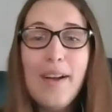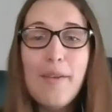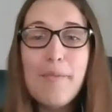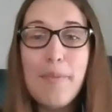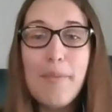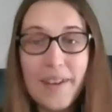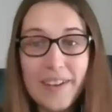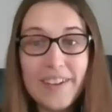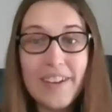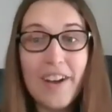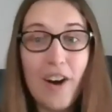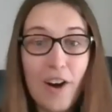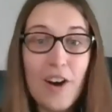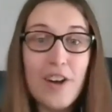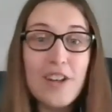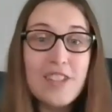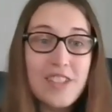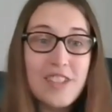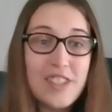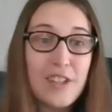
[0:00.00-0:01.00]
But
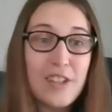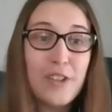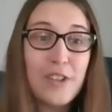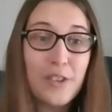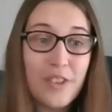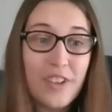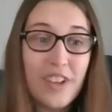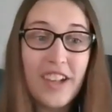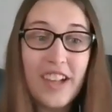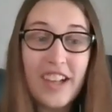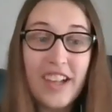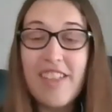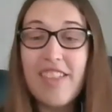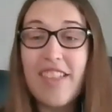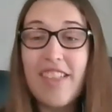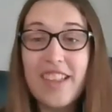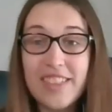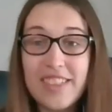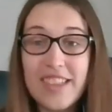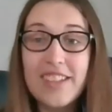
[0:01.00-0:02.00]
it's
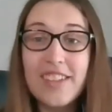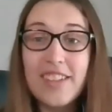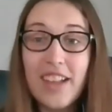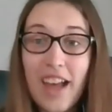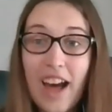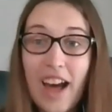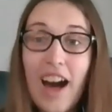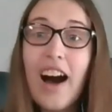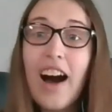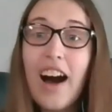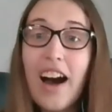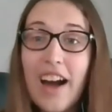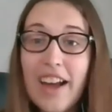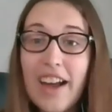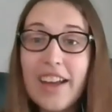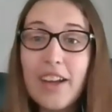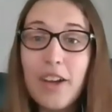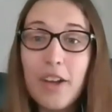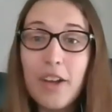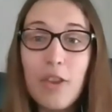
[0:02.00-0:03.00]
like that,
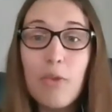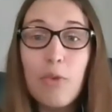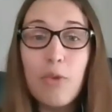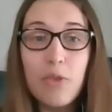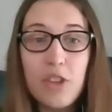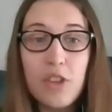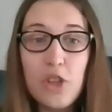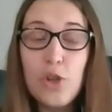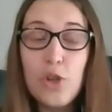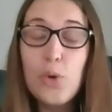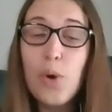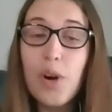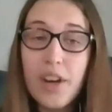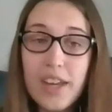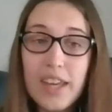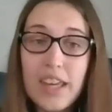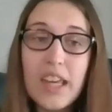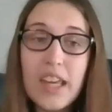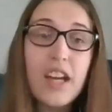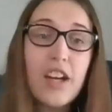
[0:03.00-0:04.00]
hi, you are
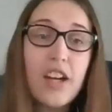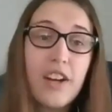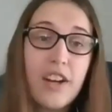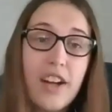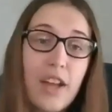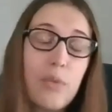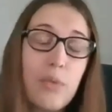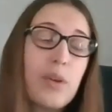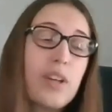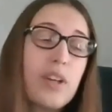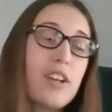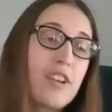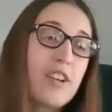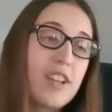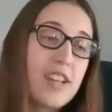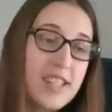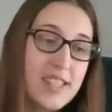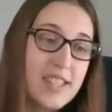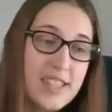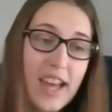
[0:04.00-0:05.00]
here and we are
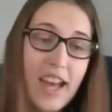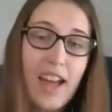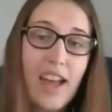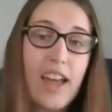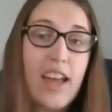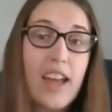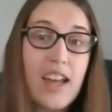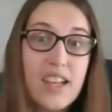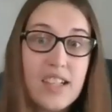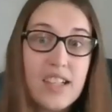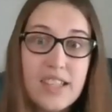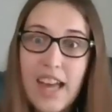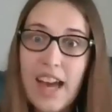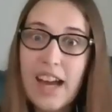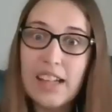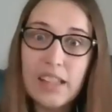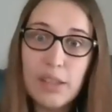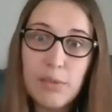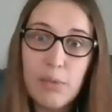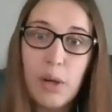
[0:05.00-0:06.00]
going to say
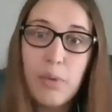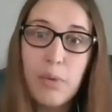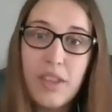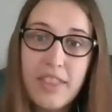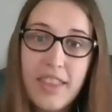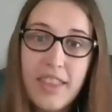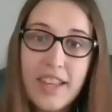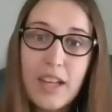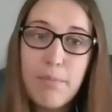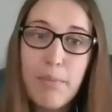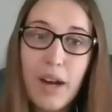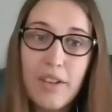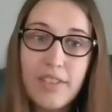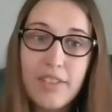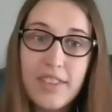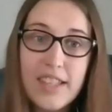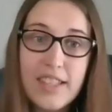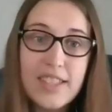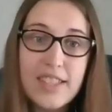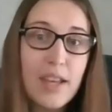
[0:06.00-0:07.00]
exactly what we think
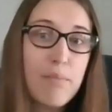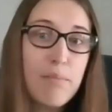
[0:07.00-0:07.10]
about this.